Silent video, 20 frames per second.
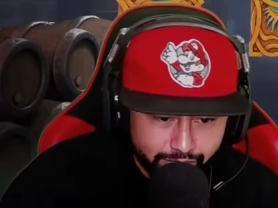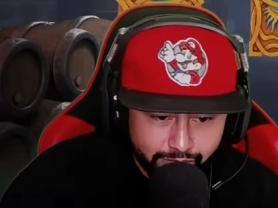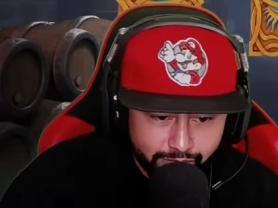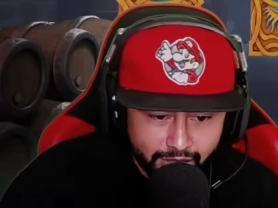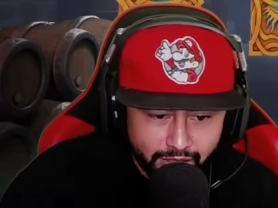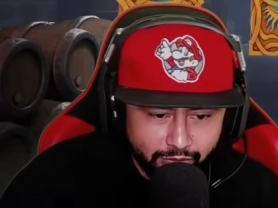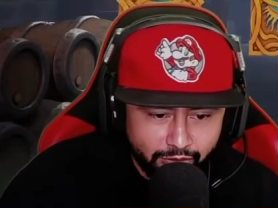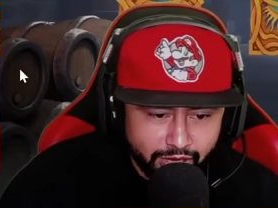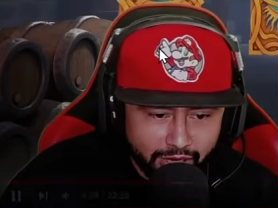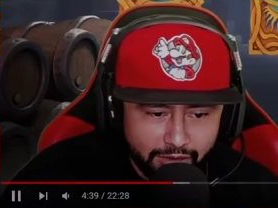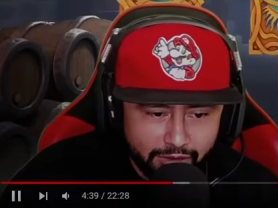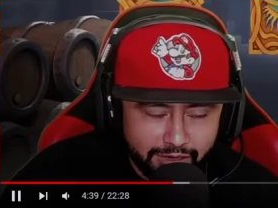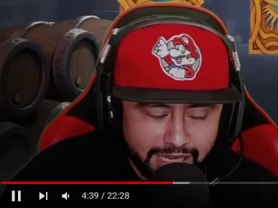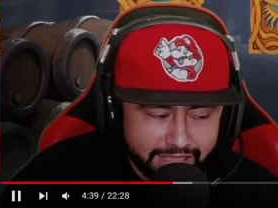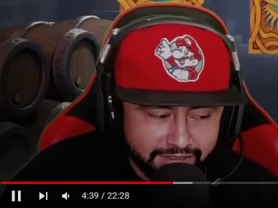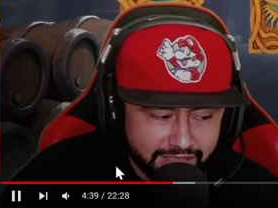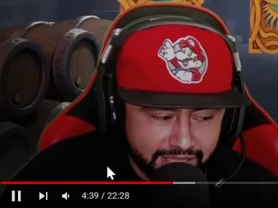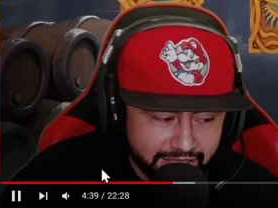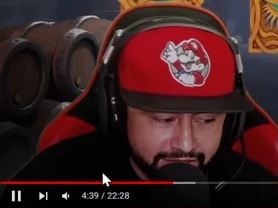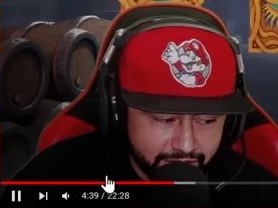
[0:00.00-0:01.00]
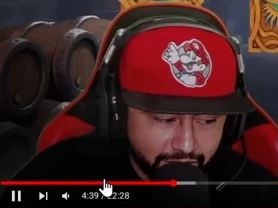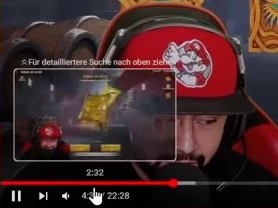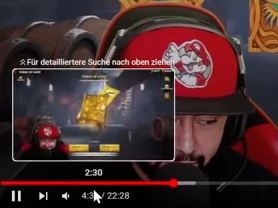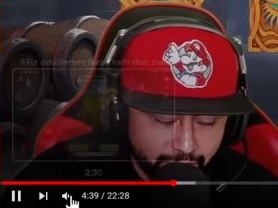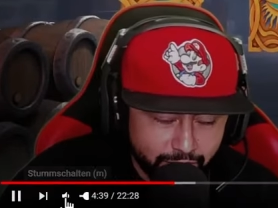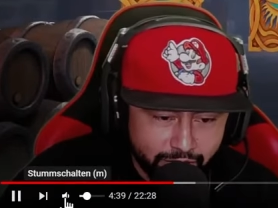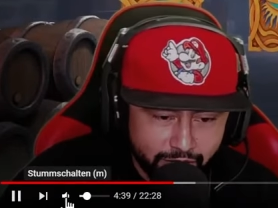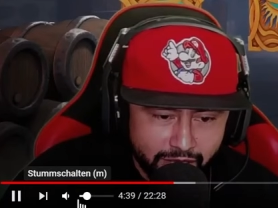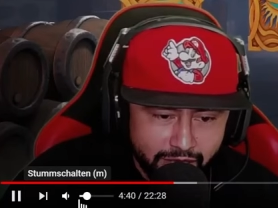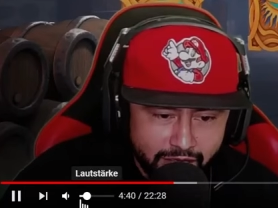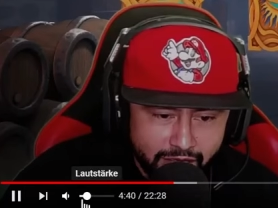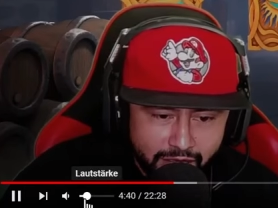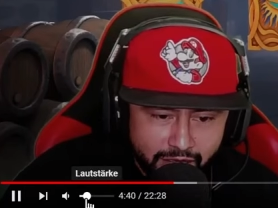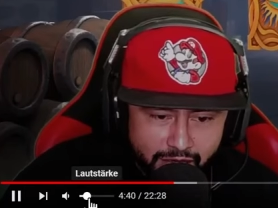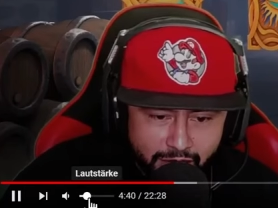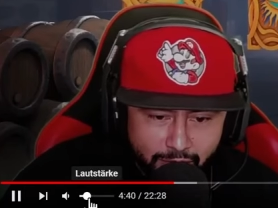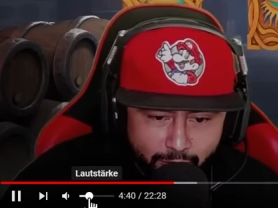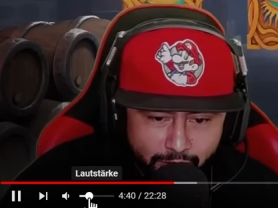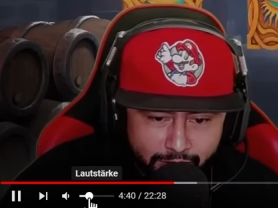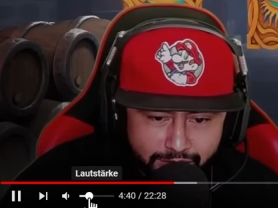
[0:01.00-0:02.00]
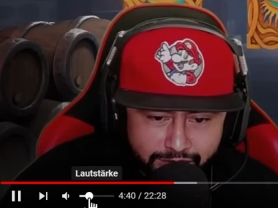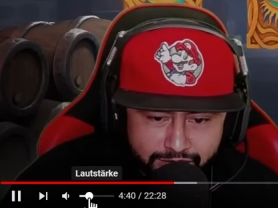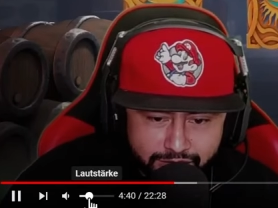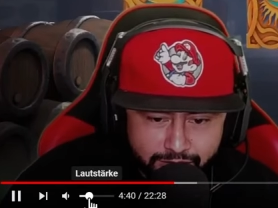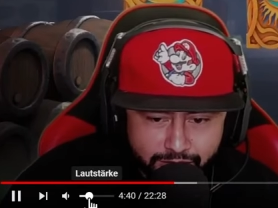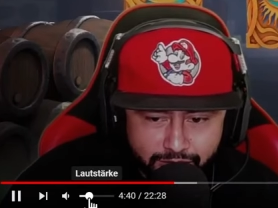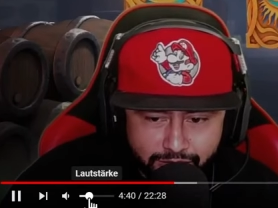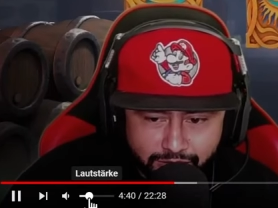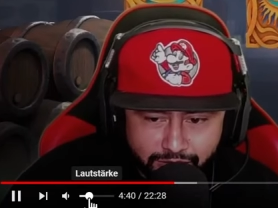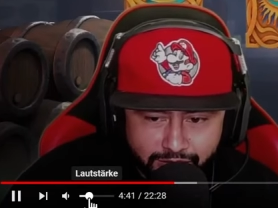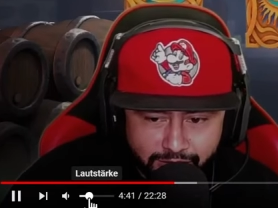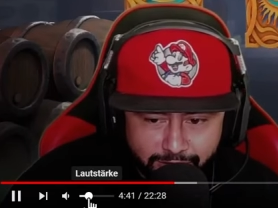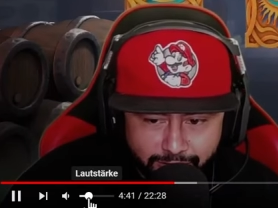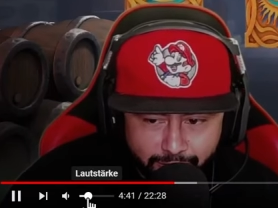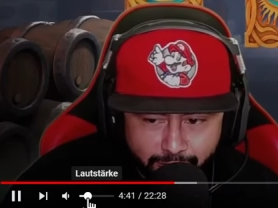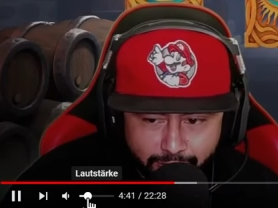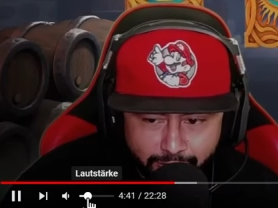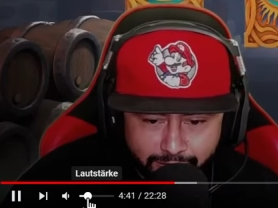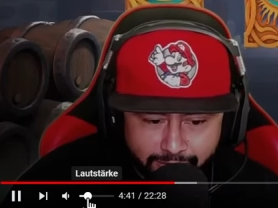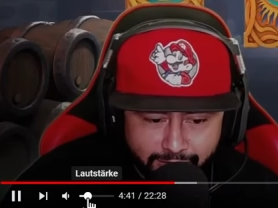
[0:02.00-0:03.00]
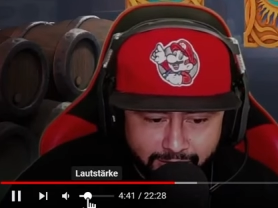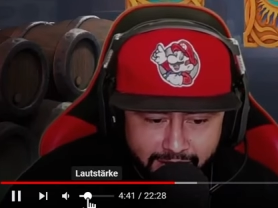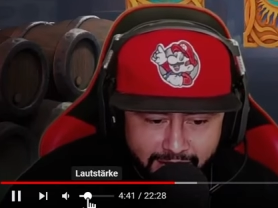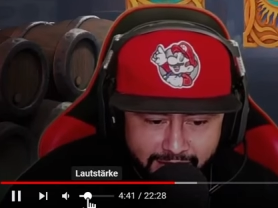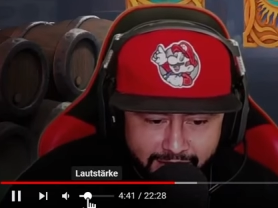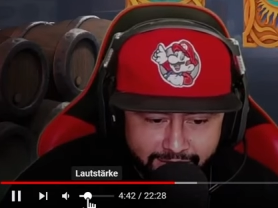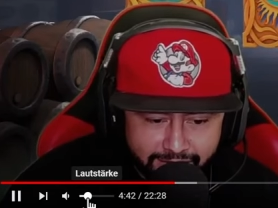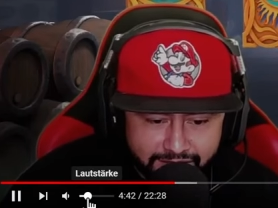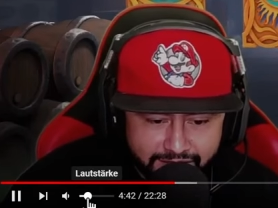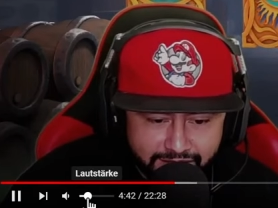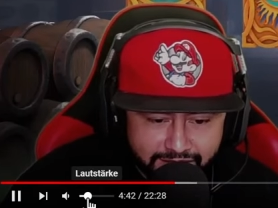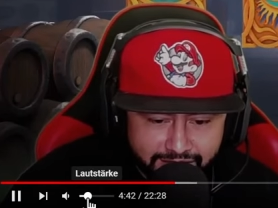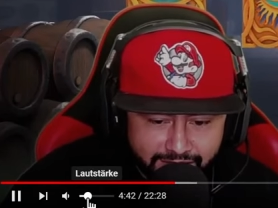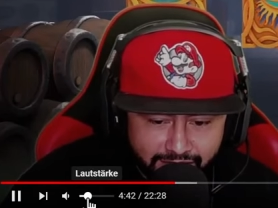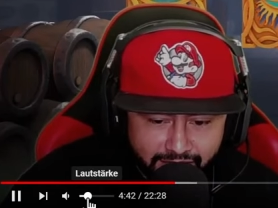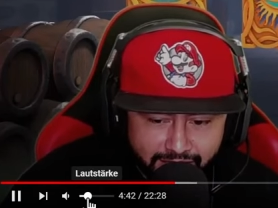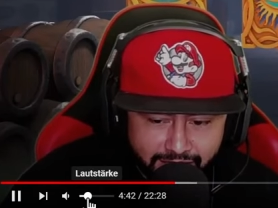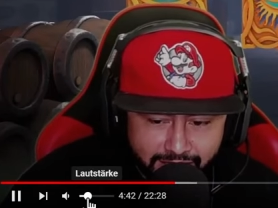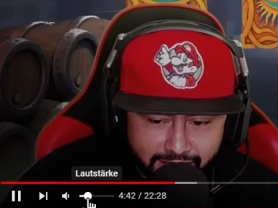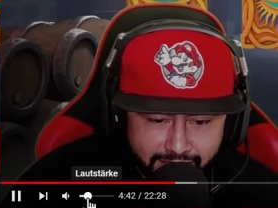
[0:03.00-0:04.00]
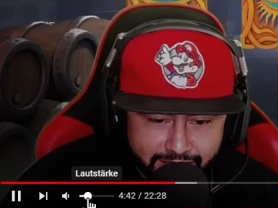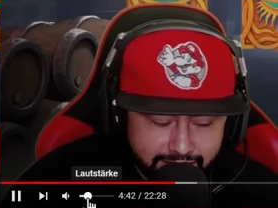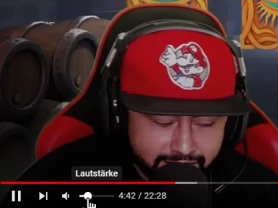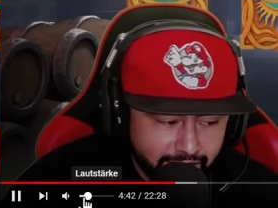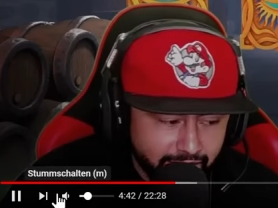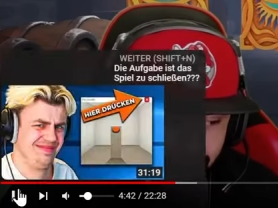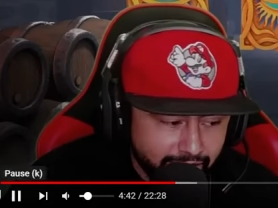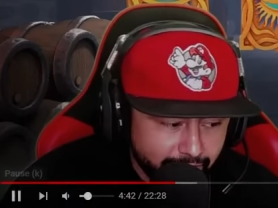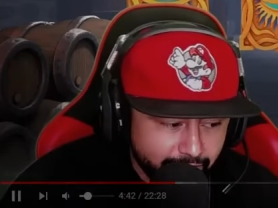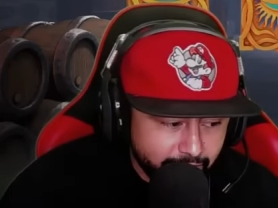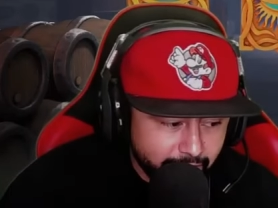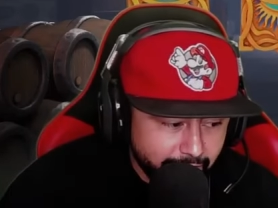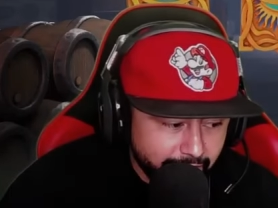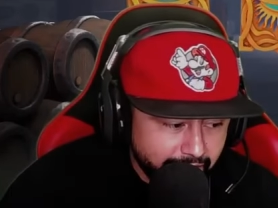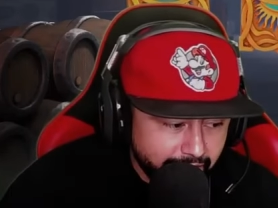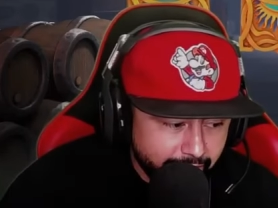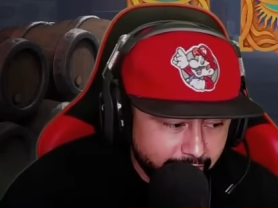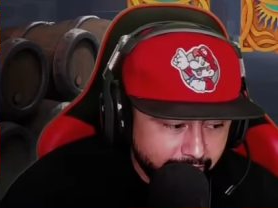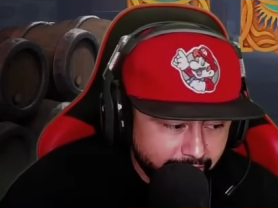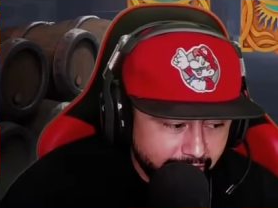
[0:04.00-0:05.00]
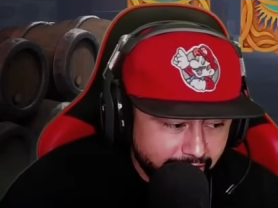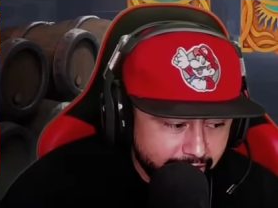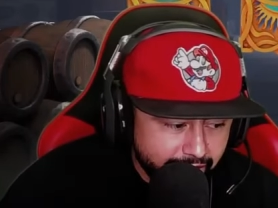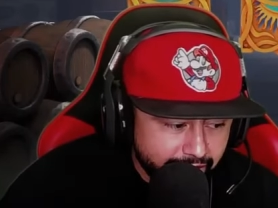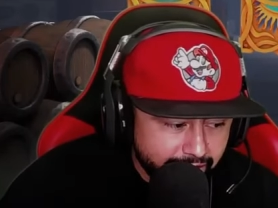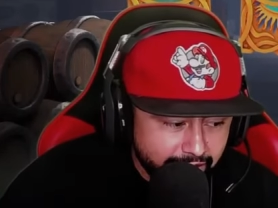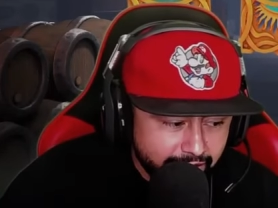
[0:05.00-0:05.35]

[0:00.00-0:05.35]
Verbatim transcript: Here we go, guys. You guys know the rule. One, two, three, four, five, six, seven, eight, nine, ten. What do we got? What do we got?